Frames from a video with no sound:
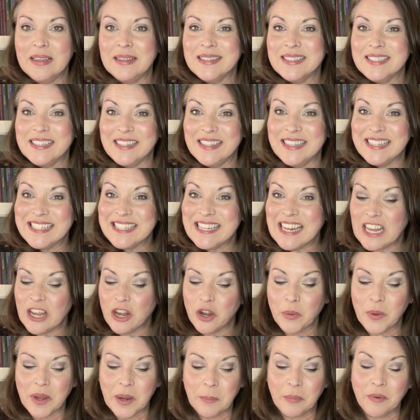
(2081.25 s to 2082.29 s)
So let's take a
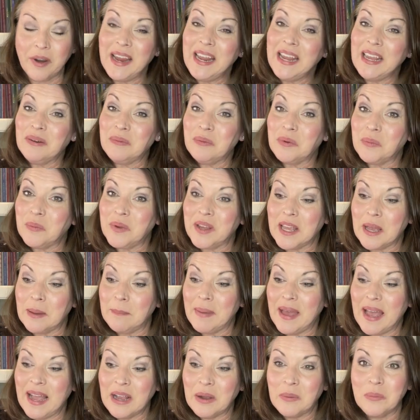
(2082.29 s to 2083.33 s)
quick break, and when we come
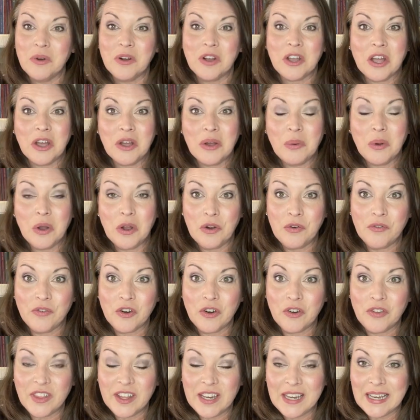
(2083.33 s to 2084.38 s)
back, we'll go
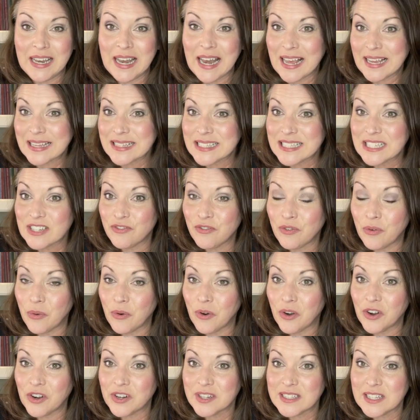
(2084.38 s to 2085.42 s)
over the next
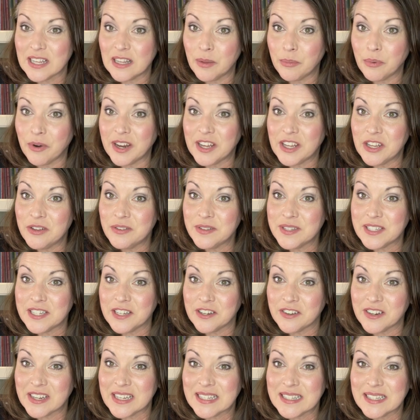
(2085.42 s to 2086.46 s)
4 Celebrate Ewes
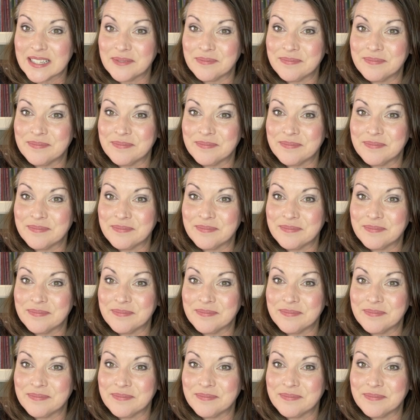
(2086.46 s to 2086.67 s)
series.